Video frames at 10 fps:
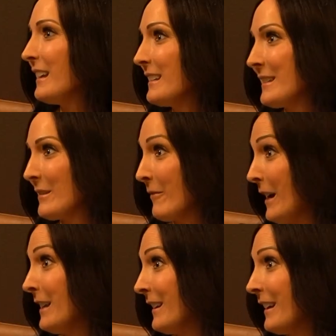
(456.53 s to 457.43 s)
It's
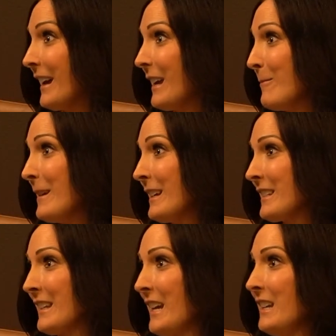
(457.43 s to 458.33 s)
fun. I'm
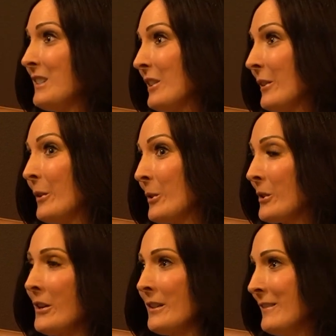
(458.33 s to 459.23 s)
excited to
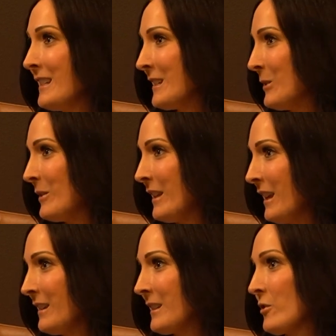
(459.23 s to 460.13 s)
learn all of these new
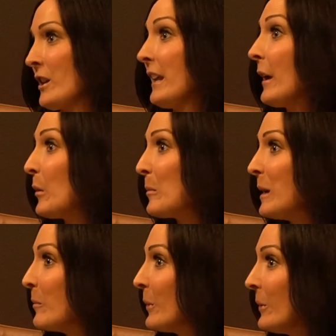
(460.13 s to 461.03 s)
things to try to help
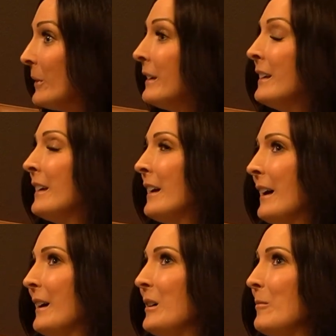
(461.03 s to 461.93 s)
people.
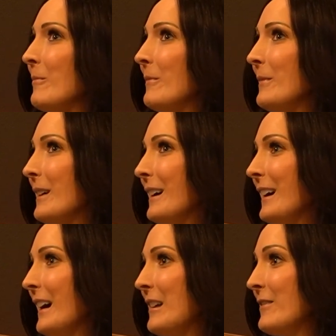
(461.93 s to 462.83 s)

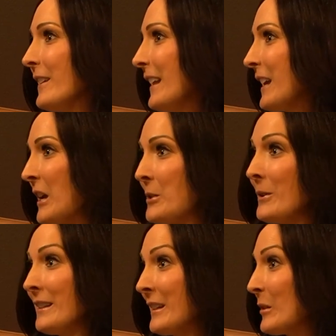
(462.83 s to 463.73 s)
I feel like I
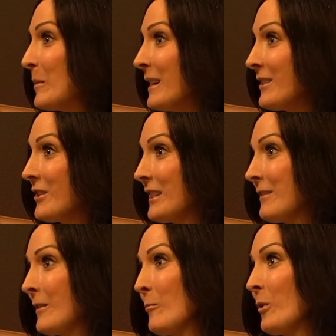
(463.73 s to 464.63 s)
know a little bit
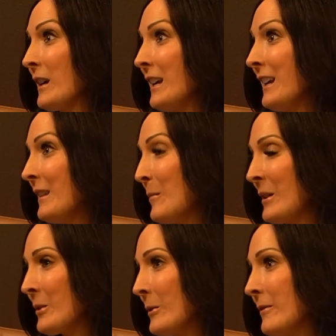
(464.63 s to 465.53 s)
just from working in the
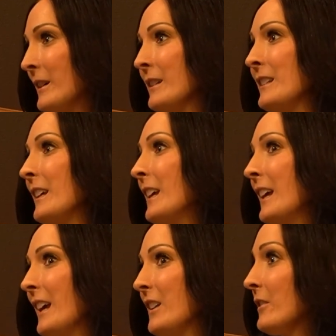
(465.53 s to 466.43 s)
medical field,
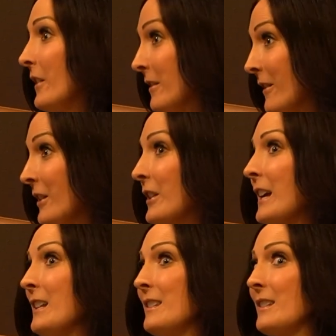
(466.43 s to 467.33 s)
and a lot of our
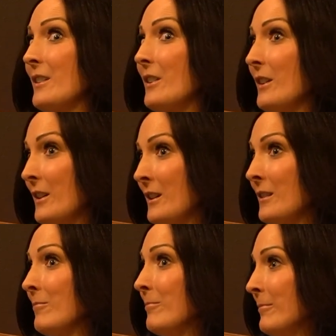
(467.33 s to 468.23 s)
clients
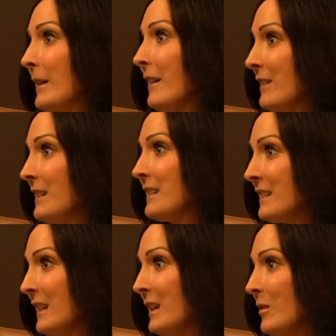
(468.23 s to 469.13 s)
are having to
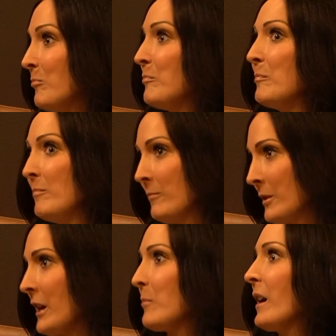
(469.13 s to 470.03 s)
see
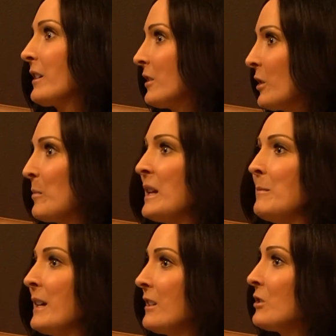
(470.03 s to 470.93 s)
chiropractic or pain
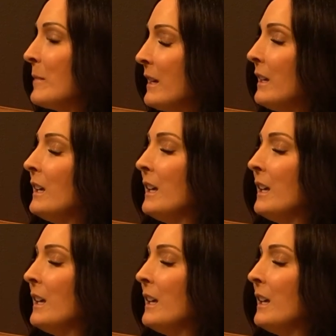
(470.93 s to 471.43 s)
management.